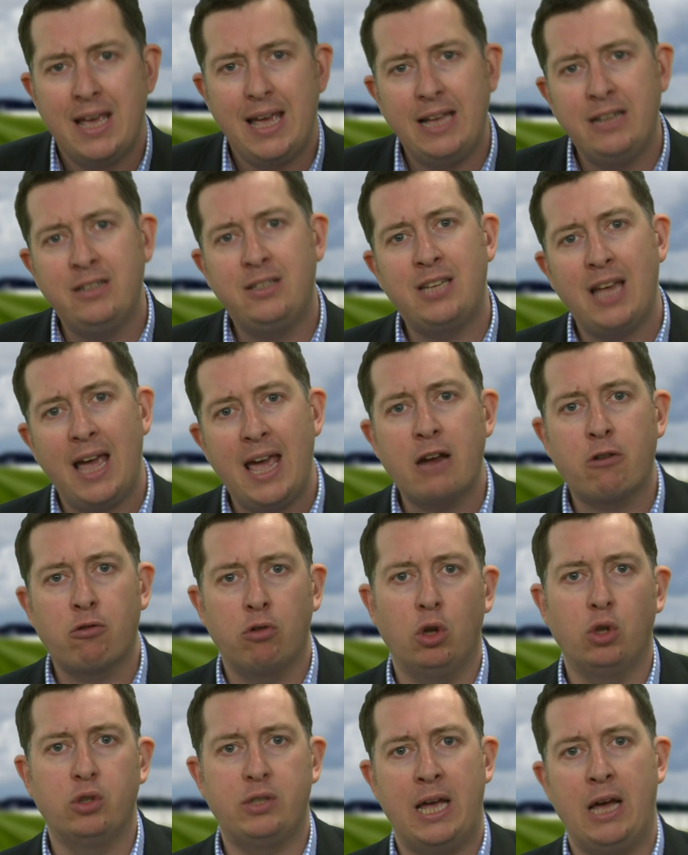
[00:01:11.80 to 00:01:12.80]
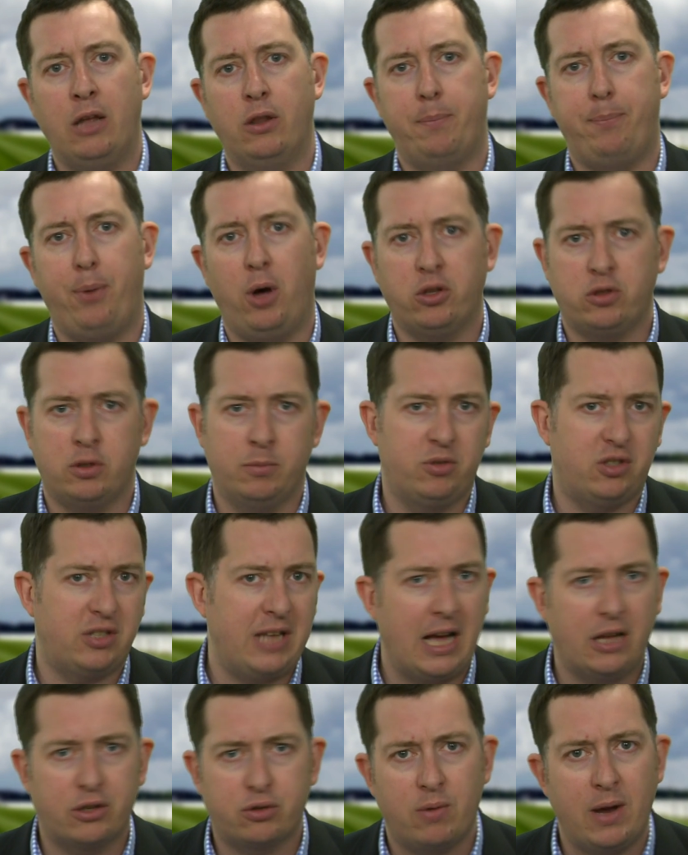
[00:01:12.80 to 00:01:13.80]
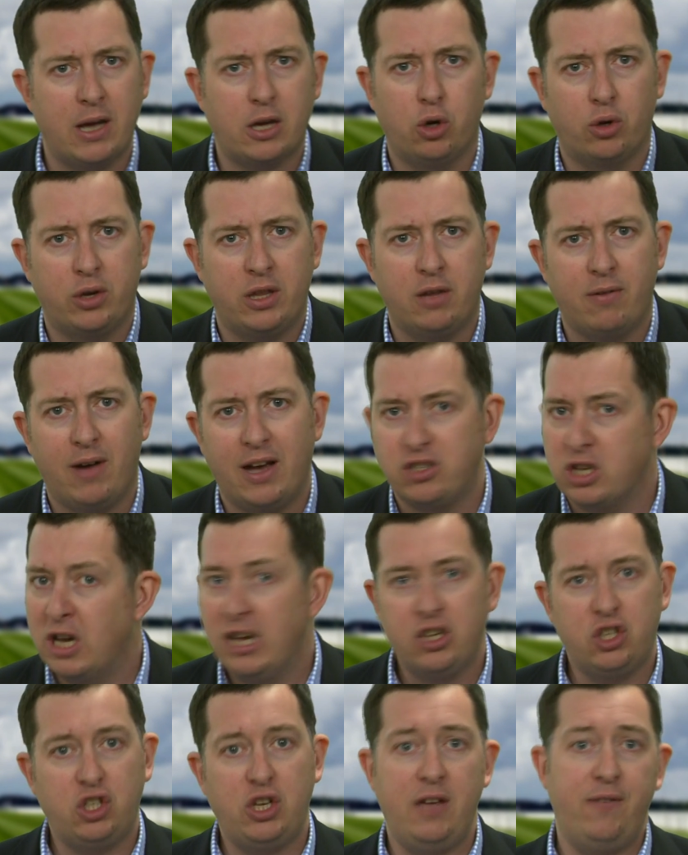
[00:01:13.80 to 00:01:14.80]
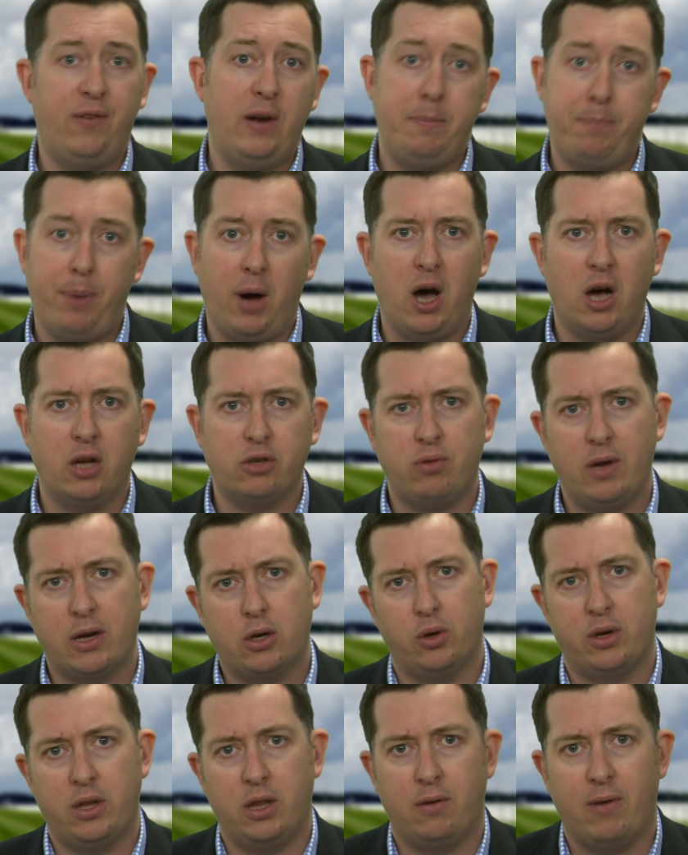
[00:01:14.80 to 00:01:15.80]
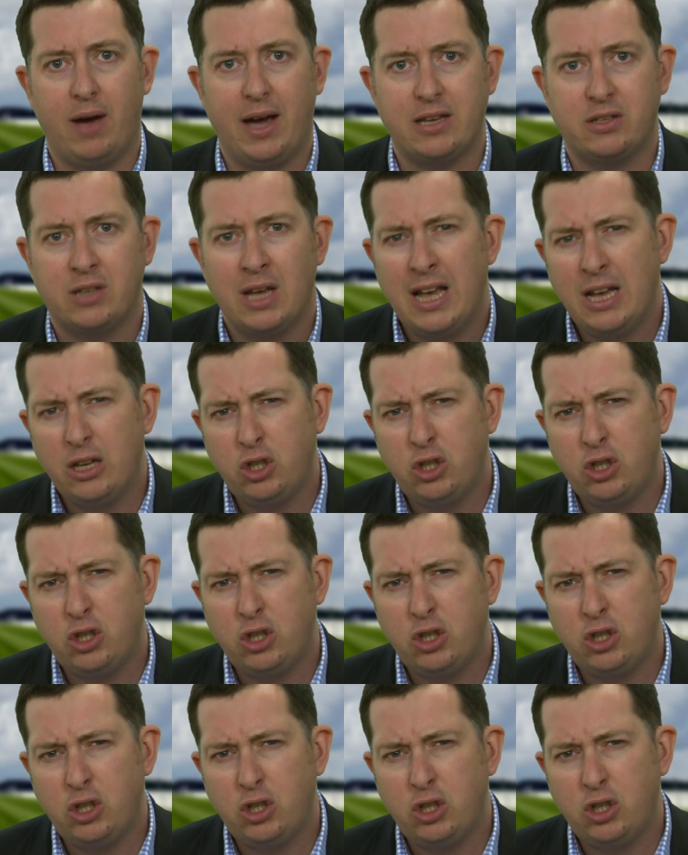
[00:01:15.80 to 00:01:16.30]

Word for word: Integral down the bottom, Stoute's record in the race. Cheveley Park's record in the race.